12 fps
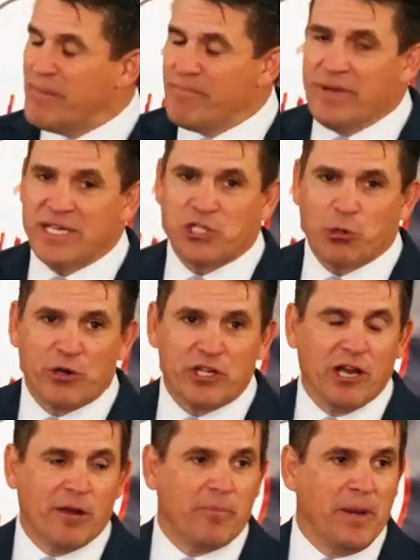to mentor
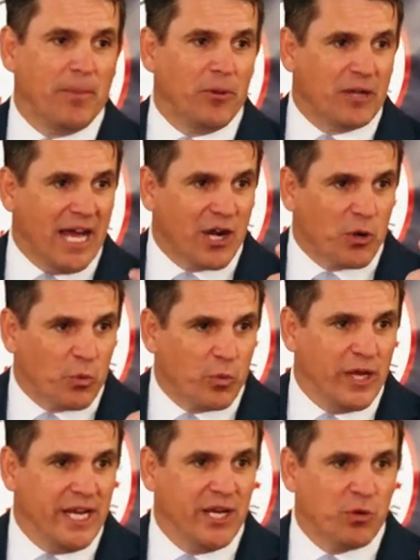young people on how to
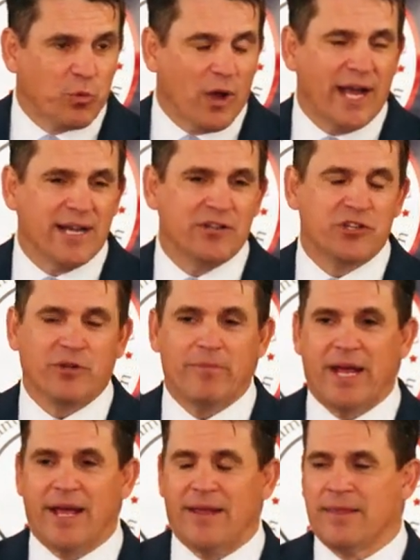read, write, and do
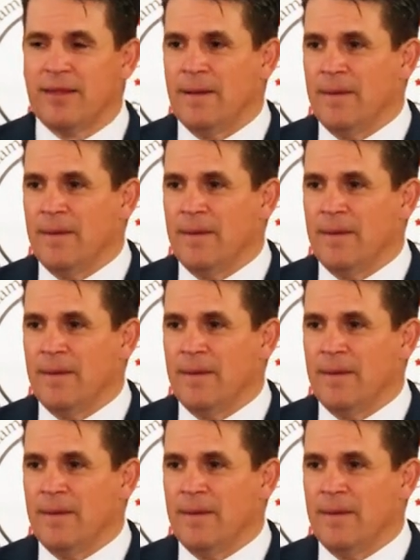math.